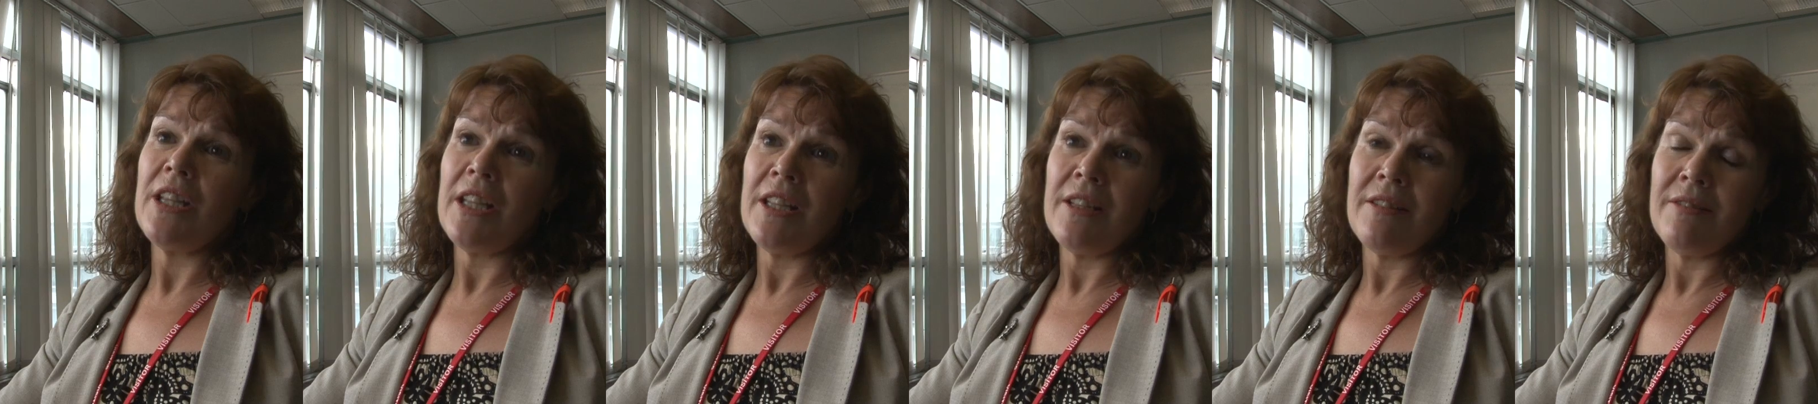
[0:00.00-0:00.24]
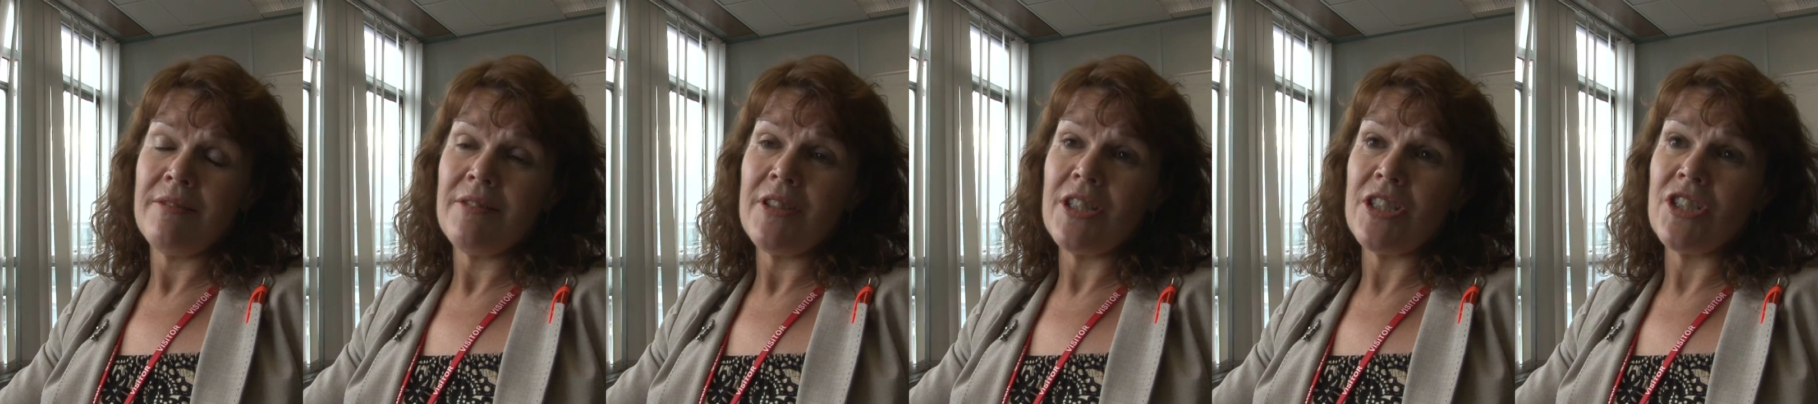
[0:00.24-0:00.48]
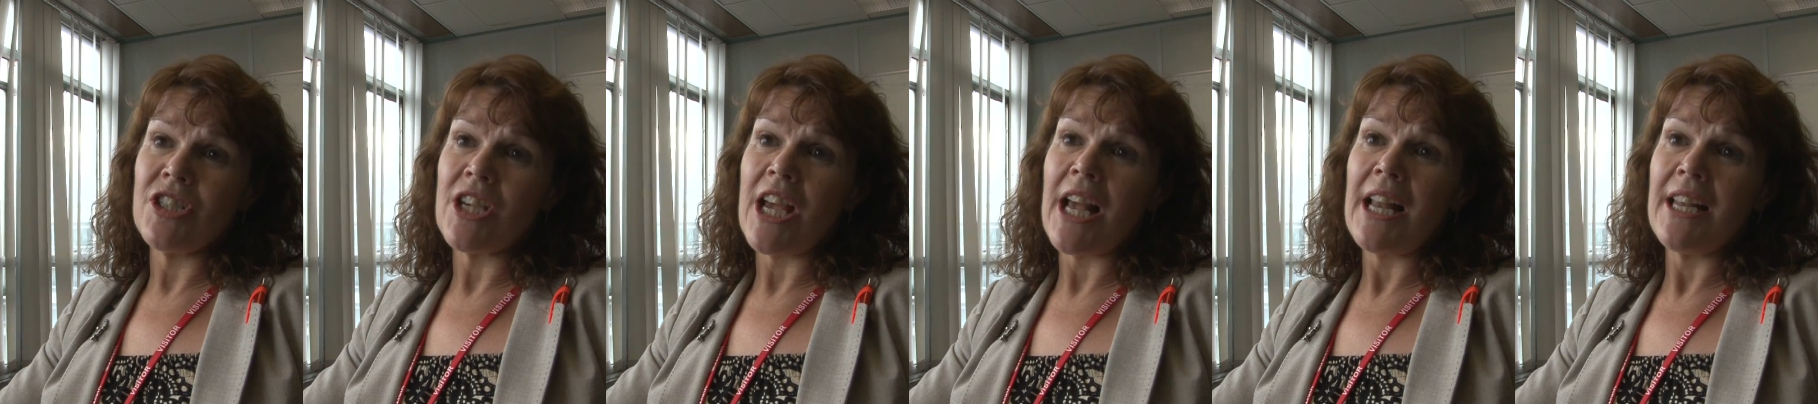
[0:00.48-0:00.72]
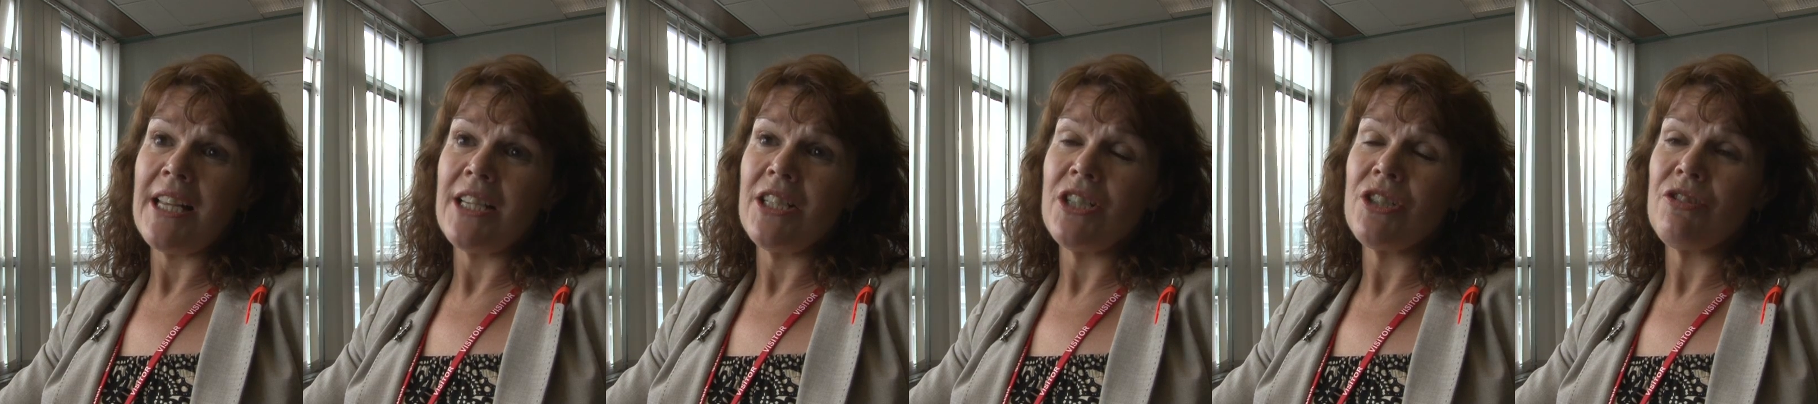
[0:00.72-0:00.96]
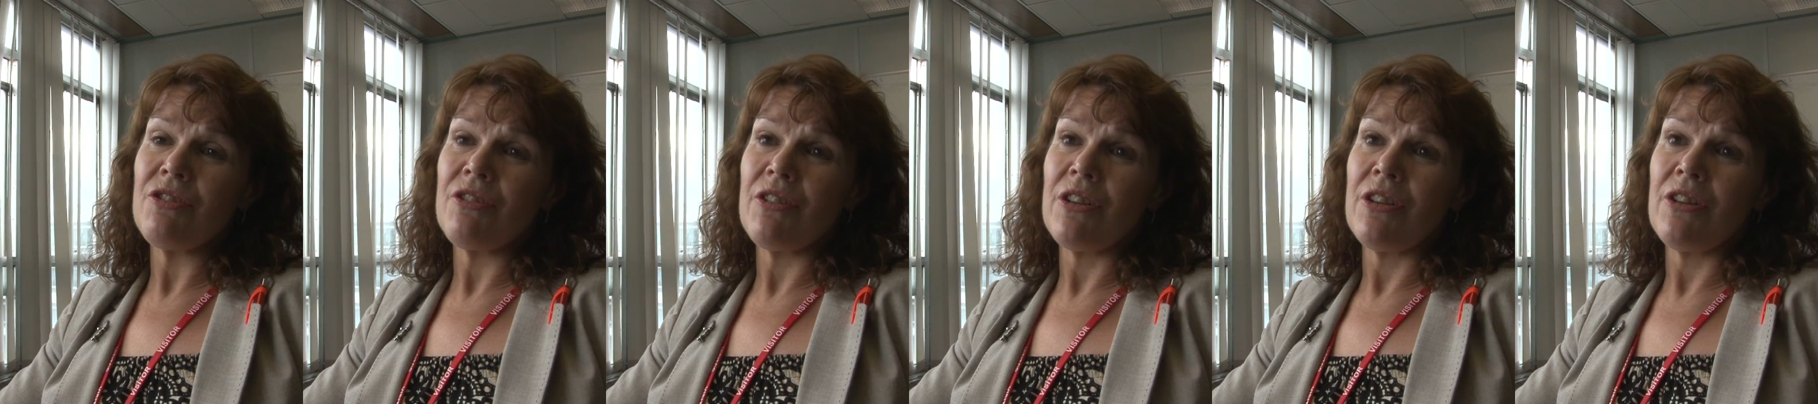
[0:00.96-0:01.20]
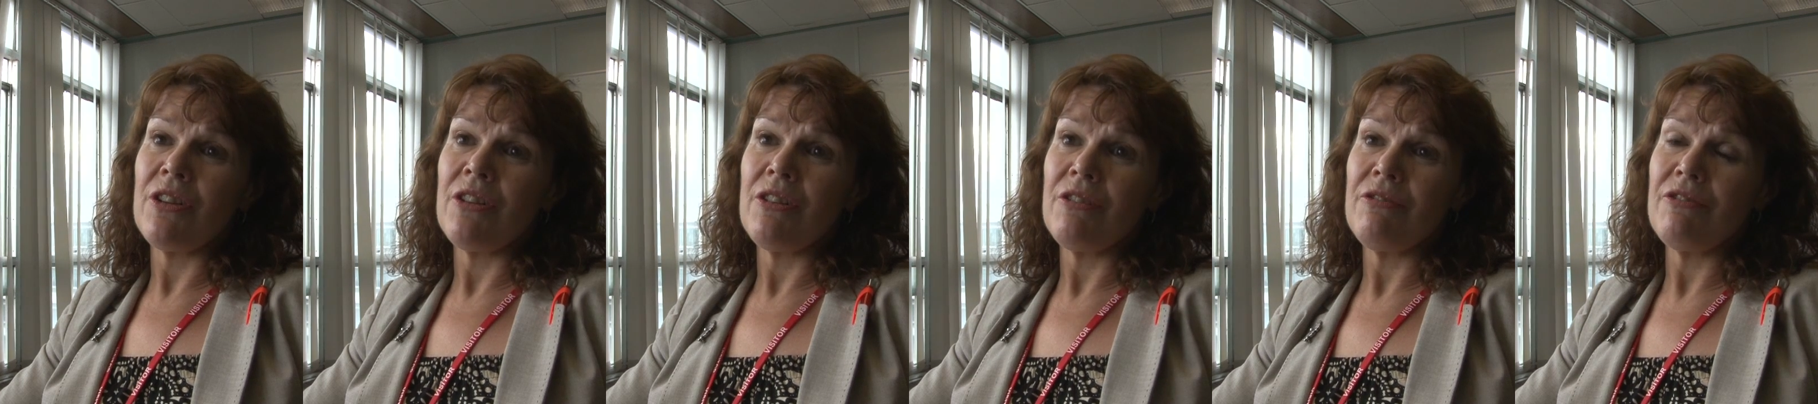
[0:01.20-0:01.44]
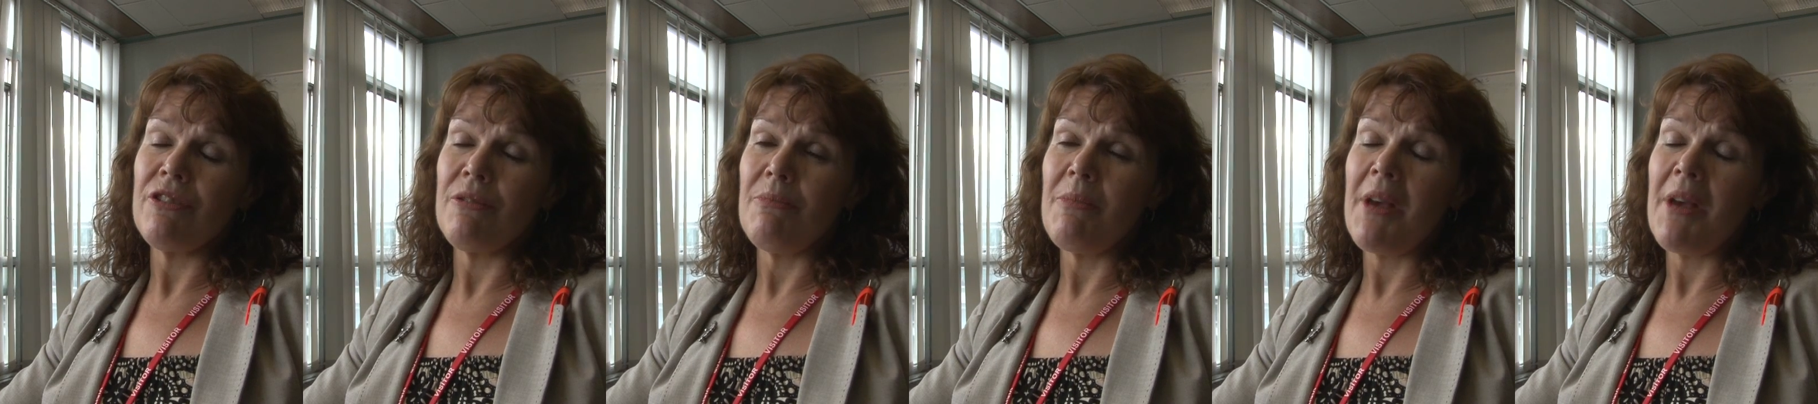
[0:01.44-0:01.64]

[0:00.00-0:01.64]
the challenge for